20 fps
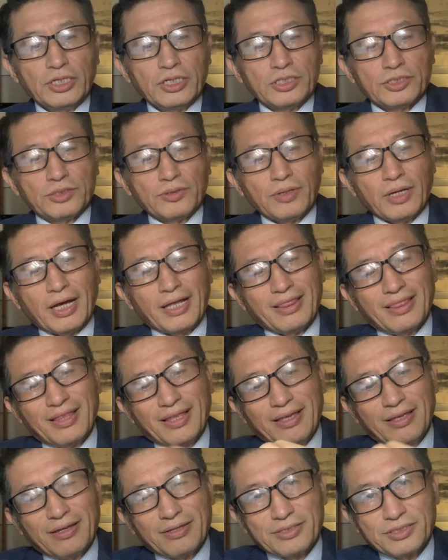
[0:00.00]
So at
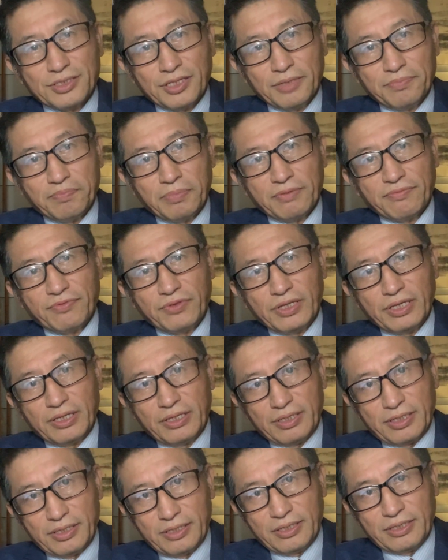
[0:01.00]
the tip of
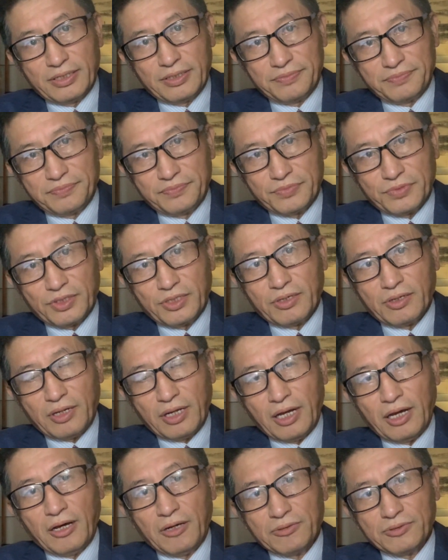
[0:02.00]
the
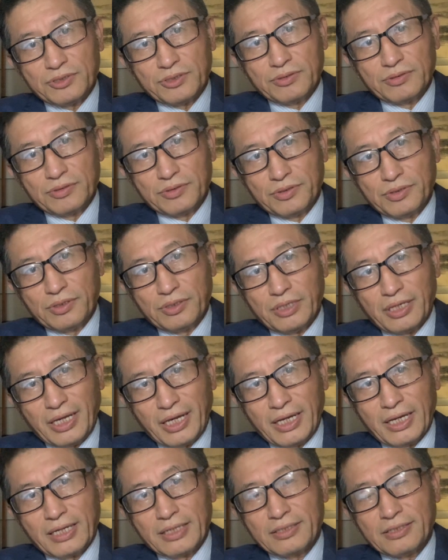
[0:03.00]
out
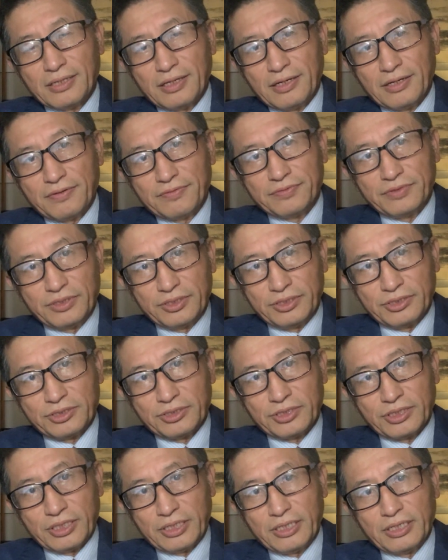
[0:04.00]
end of
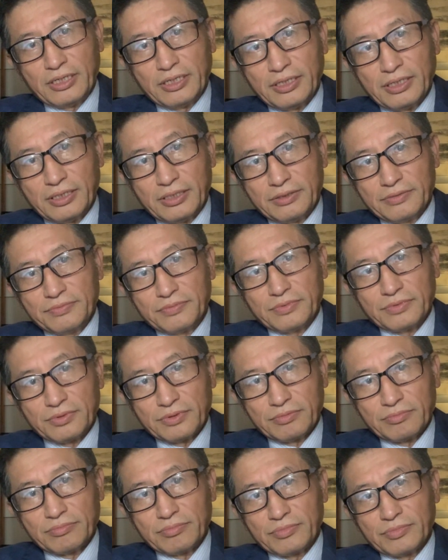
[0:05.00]
this
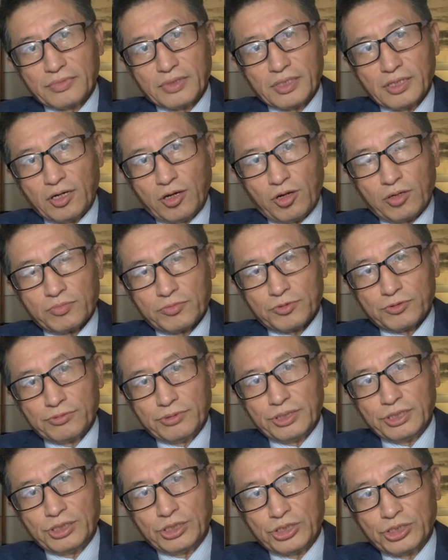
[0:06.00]
arm
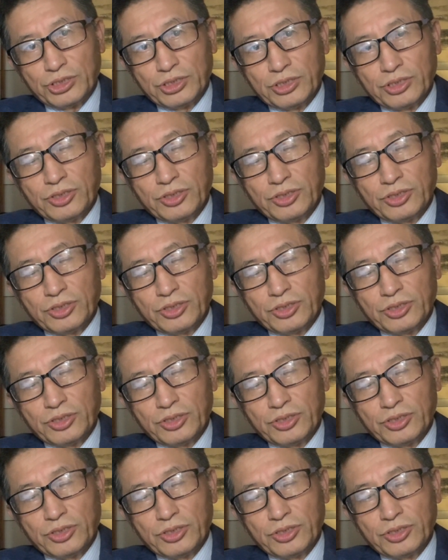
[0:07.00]
reach,